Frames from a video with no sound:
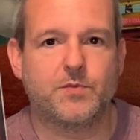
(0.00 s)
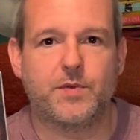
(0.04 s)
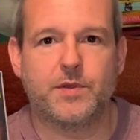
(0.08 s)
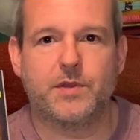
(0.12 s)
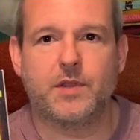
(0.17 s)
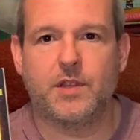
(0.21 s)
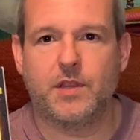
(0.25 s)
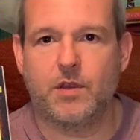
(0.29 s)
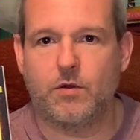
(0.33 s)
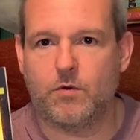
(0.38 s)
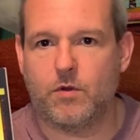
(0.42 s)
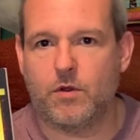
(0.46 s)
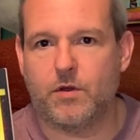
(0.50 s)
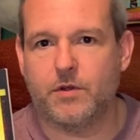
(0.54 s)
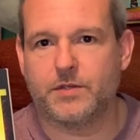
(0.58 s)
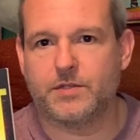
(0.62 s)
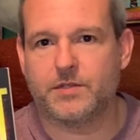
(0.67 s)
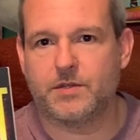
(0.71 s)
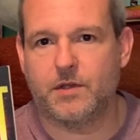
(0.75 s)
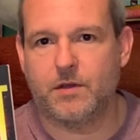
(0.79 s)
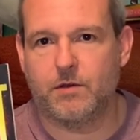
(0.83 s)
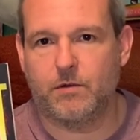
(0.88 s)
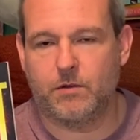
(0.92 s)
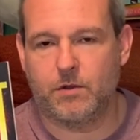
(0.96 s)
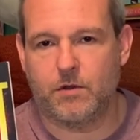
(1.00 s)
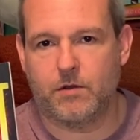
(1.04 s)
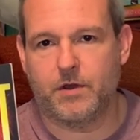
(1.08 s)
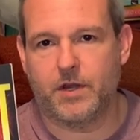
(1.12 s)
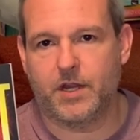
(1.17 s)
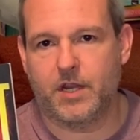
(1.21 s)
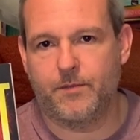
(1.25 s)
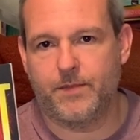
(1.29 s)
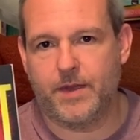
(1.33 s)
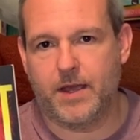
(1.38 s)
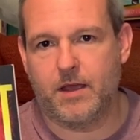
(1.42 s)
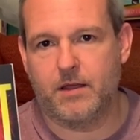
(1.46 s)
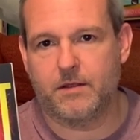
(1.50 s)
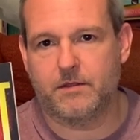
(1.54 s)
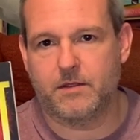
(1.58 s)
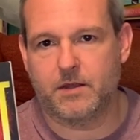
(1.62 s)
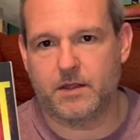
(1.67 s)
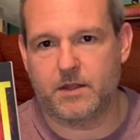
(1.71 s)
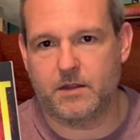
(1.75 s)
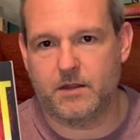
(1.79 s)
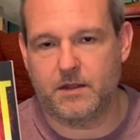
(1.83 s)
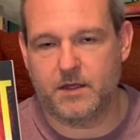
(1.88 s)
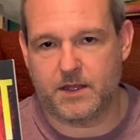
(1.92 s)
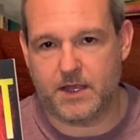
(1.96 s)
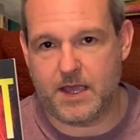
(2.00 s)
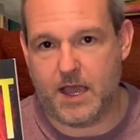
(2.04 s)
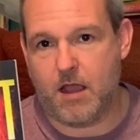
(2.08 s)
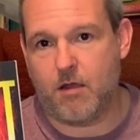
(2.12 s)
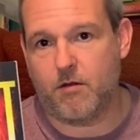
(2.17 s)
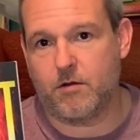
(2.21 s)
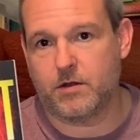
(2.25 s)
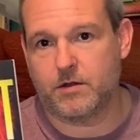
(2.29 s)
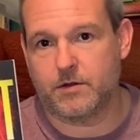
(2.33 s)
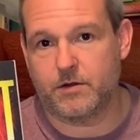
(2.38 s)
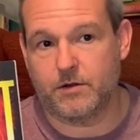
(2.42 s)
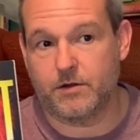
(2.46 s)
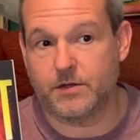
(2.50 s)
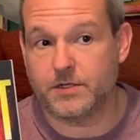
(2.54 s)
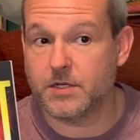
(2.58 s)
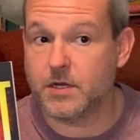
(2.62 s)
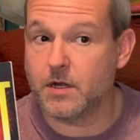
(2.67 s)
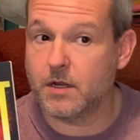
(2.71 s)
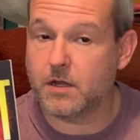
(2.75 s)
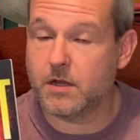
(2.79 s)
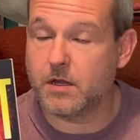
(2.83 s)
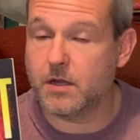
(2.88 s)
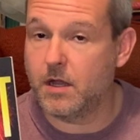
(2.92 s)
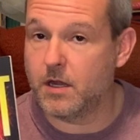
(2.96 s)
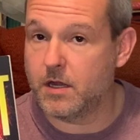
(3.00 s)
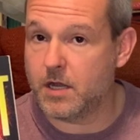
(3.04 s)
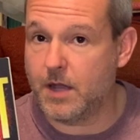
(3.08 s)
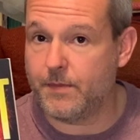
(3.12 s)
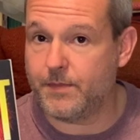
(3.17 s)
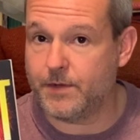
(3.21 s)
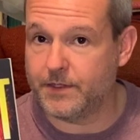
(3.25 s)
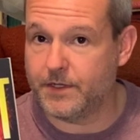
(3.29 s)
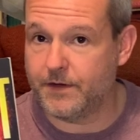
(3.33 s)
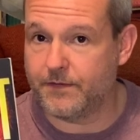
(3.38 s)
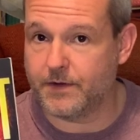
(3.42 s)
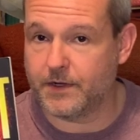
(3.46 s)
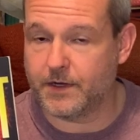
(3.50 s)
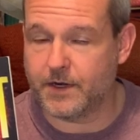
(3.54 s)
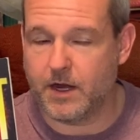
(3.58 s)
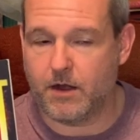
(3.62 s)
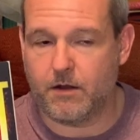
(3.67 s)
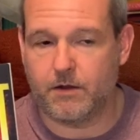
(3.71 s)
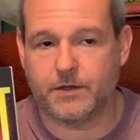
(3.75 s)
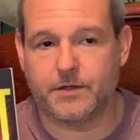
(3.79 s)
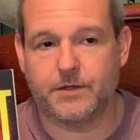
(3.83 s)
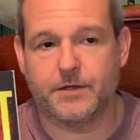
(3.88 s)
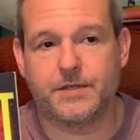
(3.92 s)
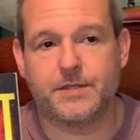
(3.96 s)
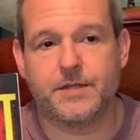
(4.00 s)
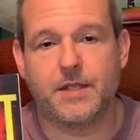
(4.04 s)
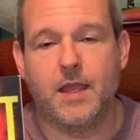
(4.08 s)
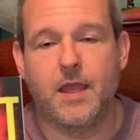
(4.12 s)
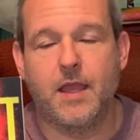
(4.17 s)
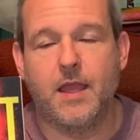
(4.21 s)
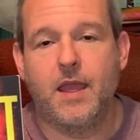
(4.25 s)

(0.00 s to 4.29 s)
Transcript: but then you're also learning about the characters, and a couple different characters.